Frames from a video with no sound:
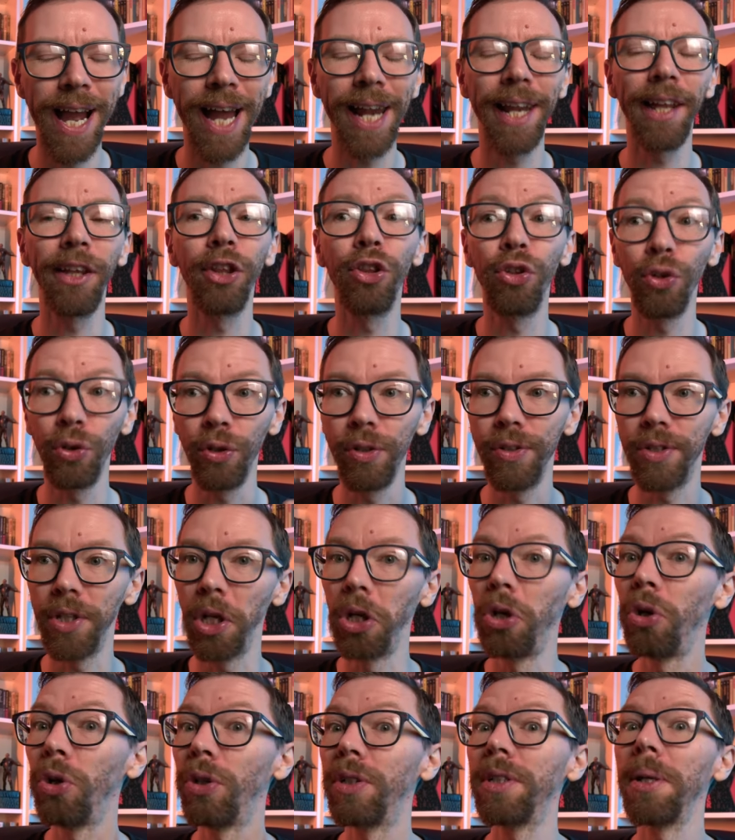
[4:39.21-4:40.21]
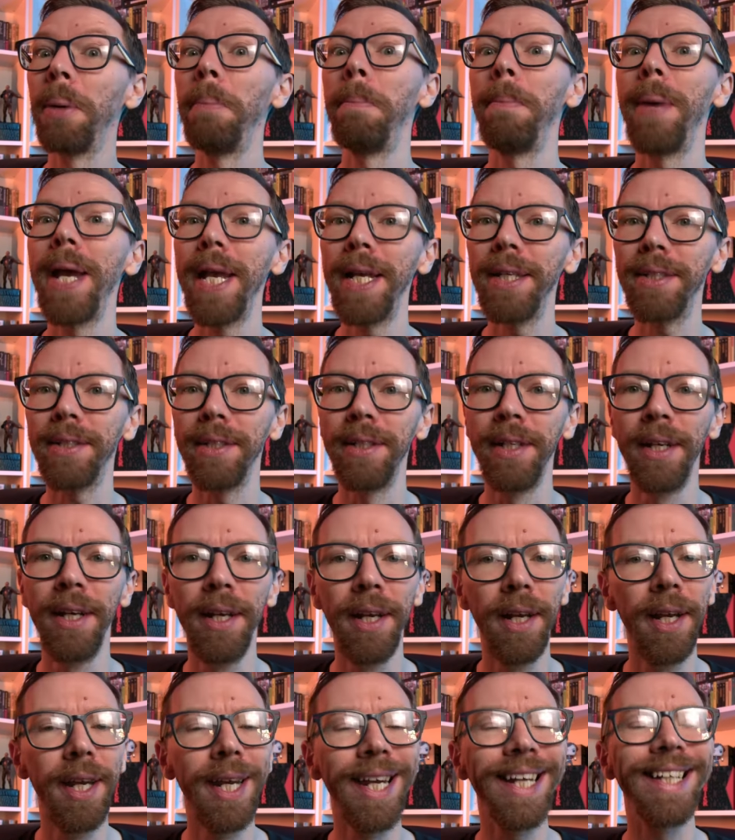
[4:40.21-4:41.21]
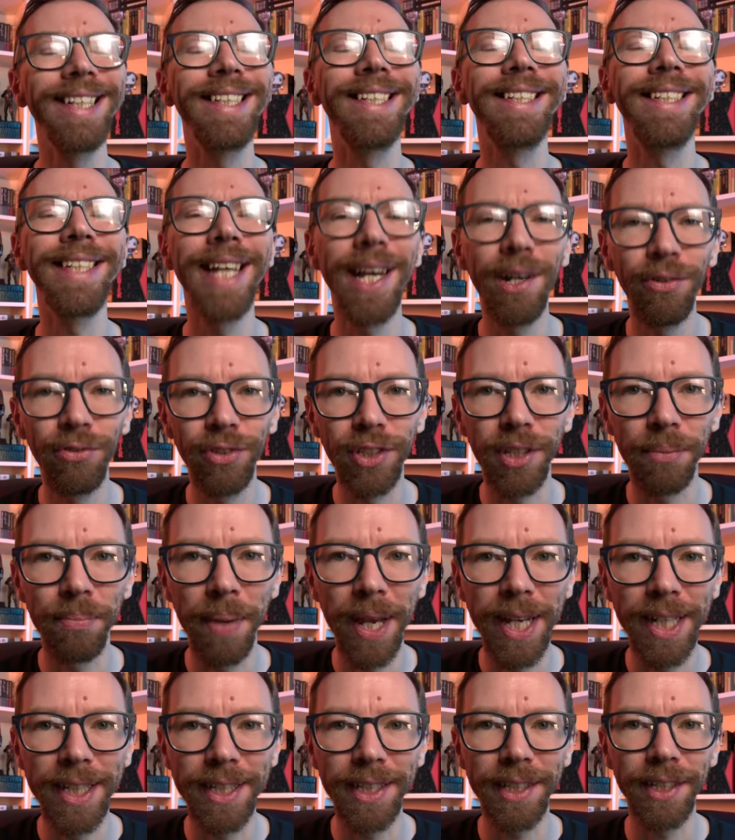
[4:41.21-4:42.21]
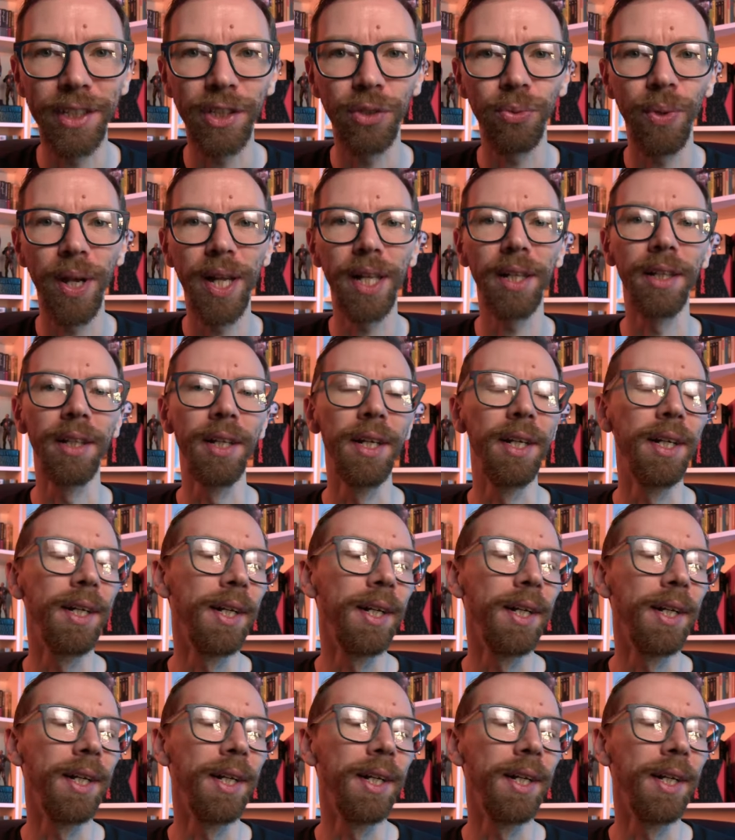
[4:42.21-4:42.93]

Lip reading: And it does. It looks amazing. It sounds amazing as well.